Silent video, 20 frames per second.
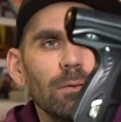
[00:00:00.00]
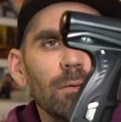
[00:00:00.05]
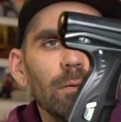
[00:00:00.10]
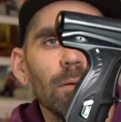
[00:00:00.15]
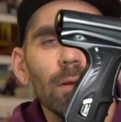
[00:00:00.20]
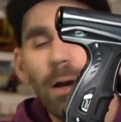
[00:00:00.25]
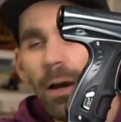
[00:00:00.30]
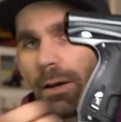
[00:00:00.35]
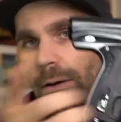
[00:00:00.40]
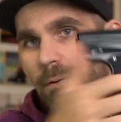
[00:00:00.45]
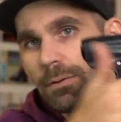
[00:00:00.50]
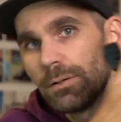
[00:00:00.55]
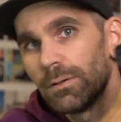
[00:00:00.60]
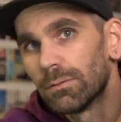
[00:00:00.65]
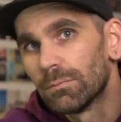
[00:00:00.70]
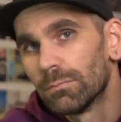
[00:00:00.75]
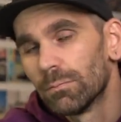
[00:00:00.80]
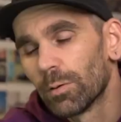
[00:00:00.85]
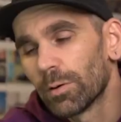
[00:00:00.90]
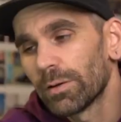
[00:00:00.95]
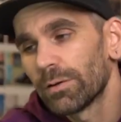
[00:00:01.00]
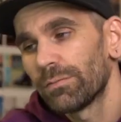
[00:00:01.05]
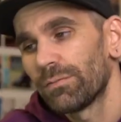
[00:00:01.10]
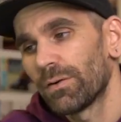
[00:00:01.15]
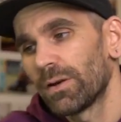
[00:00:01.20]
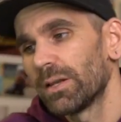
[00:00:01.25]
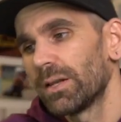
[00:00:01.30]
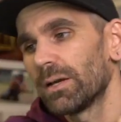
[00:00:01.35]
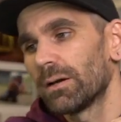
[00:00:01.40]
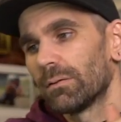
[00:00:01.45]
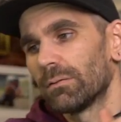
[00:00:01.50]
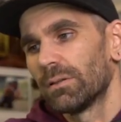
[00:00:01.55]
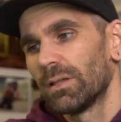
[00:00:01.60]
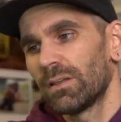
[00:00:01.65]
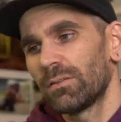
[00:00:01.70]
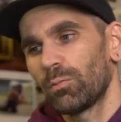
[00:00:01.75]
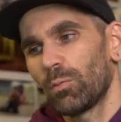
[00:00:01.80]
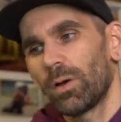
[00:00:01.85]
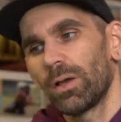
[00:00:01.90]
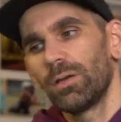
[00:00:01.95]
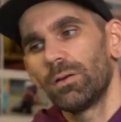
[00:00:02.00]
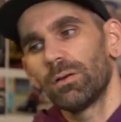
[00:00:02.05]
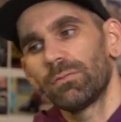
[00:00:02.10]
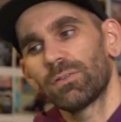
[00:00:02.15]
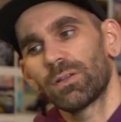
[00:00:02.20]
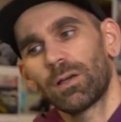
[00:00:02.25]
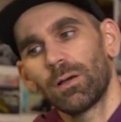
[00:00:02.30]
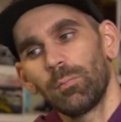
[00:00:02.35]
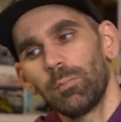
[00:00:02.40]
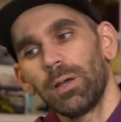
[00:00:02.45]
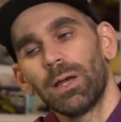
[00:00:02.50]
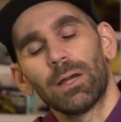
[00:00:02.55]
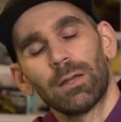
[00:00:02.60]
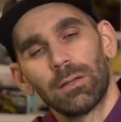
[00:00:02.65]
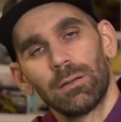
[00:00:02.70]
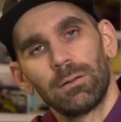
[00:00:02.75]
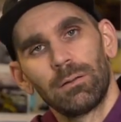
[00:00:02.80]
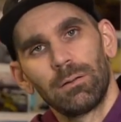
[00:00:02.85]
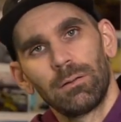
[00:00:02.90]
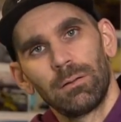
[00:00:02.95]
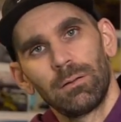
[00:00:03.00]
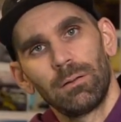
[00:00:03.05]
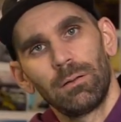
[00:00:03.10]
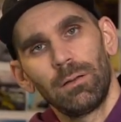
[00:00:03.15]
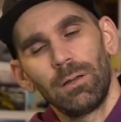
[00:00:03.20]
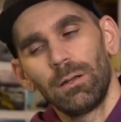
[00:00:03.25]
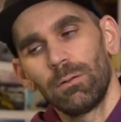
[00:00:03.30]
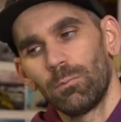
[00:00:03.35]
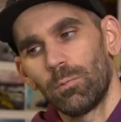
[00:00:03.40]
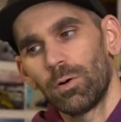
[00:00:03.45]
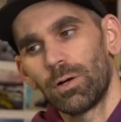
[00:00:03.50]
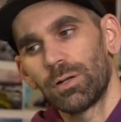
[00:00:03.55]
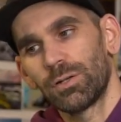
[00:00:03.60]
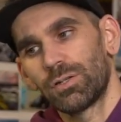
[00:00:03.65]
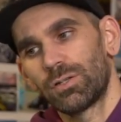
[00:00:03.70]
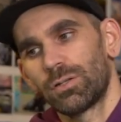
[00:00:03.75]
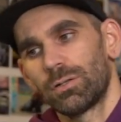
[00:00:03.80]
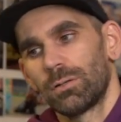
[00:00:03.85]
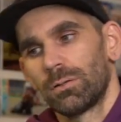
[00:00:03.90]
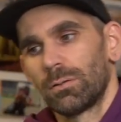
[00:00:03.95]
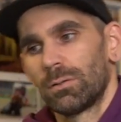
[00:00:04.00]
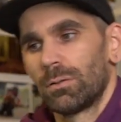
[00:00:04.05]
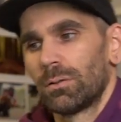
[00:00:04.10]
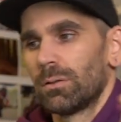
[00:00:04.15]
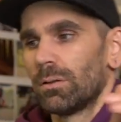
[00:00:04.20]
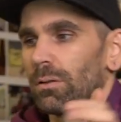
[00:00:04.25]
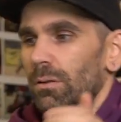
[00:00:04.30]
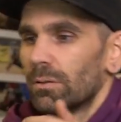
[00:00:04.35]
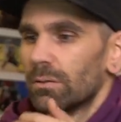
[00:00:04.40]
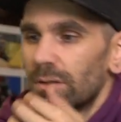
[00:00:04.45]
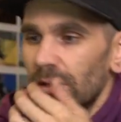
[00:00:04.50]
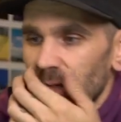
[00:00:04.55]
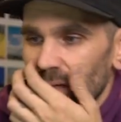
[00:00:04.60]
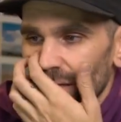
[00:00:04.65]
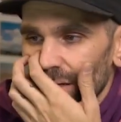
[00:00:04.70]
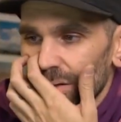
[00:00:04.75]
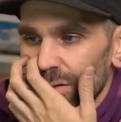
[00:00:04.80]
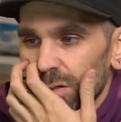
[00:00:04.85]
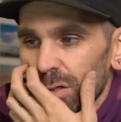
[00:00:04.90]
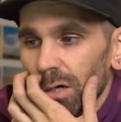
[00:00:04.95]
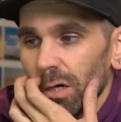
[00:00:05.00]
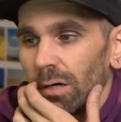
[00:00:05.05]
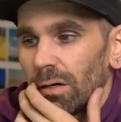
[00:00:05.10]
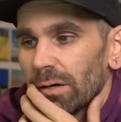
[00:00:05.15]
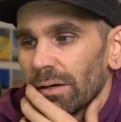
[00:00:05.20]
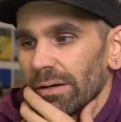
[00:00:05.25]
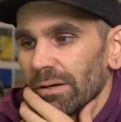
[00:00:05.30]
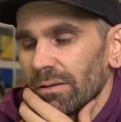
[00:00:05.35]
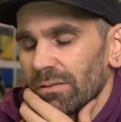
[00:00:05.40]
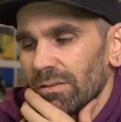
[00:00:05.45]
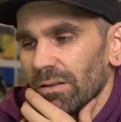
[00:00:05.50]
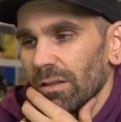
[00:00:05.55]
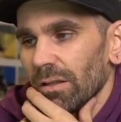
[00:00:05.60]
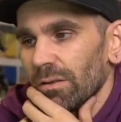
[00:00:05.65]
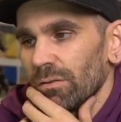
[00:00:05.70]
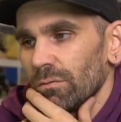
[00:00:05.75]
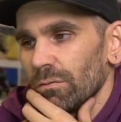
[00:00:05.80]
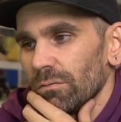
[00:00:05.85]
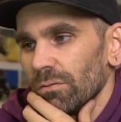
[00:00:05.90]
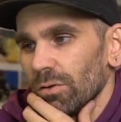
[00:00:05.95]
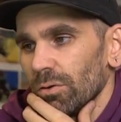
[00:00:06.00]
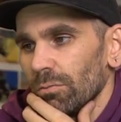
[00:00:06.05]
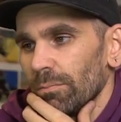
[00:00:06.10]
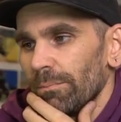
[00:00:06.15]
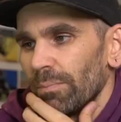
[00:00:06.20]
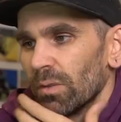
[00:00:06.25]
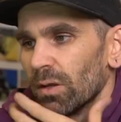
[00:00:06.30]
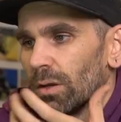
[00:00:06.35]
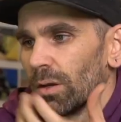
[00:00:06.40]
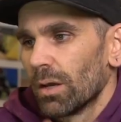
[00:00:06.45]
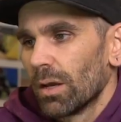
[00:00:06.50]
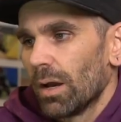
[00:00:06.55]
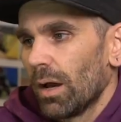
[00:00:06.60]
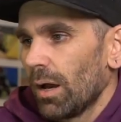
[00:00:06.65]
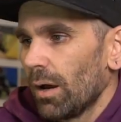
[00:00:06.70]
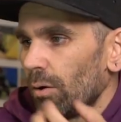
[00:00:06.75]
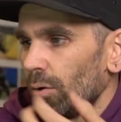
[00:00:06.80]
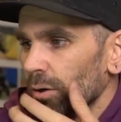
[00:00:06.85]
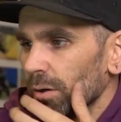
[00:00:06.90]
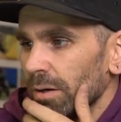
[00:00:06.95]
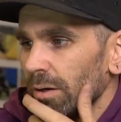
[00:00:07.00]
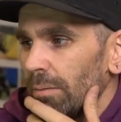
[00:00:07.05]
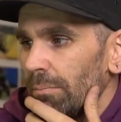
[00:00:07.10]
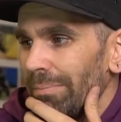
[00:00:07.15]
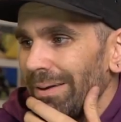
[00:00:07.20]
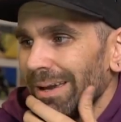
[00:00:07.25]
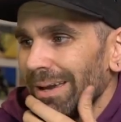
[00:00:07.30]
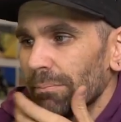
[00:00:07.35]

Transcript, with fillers: I don't know. We're gonna find out. That's why you have to come back and watch the Shocker XLS review, or come back